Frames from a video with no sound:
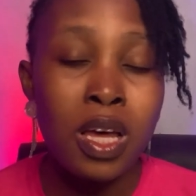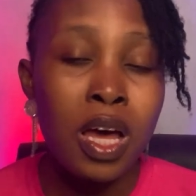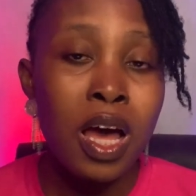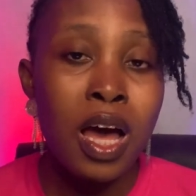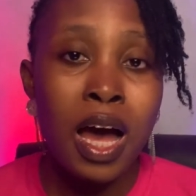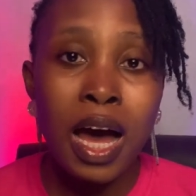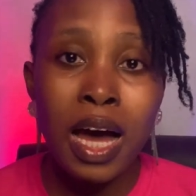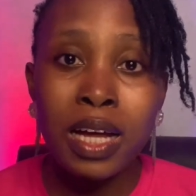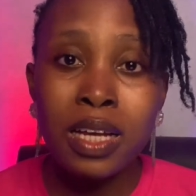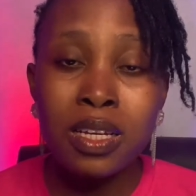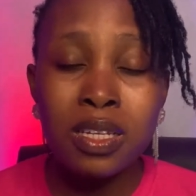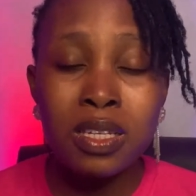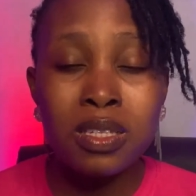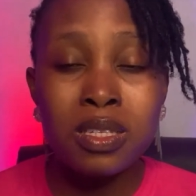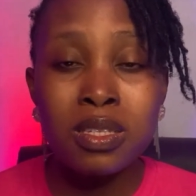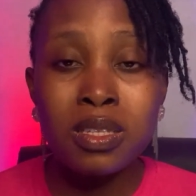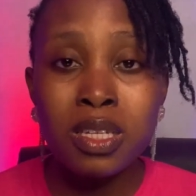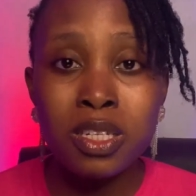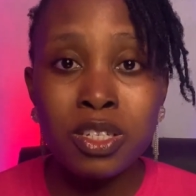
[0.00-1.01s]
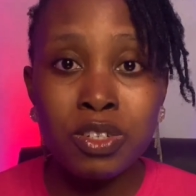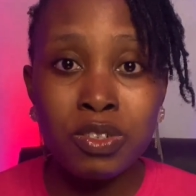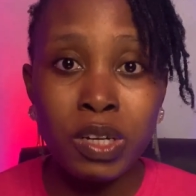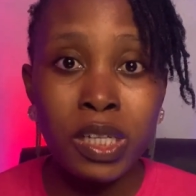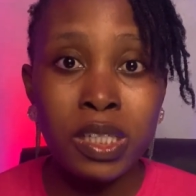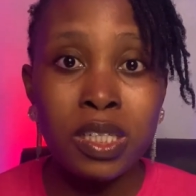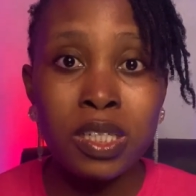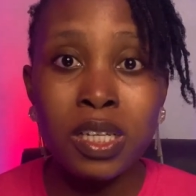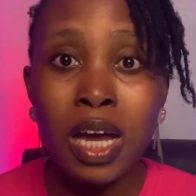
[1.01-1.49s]
And this
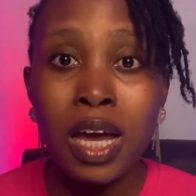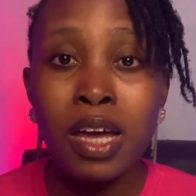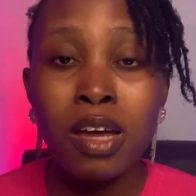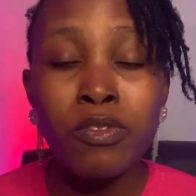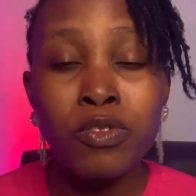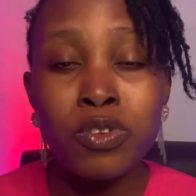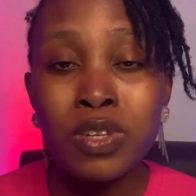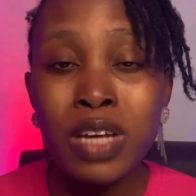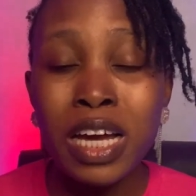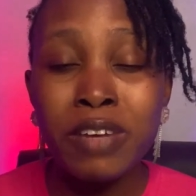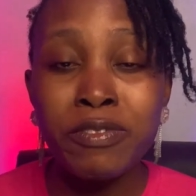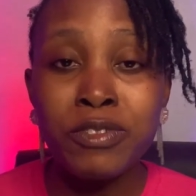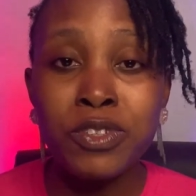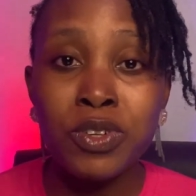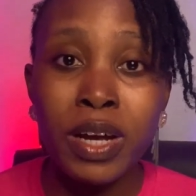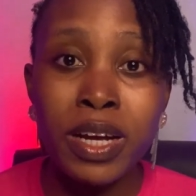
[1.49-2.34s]
strategy I've tried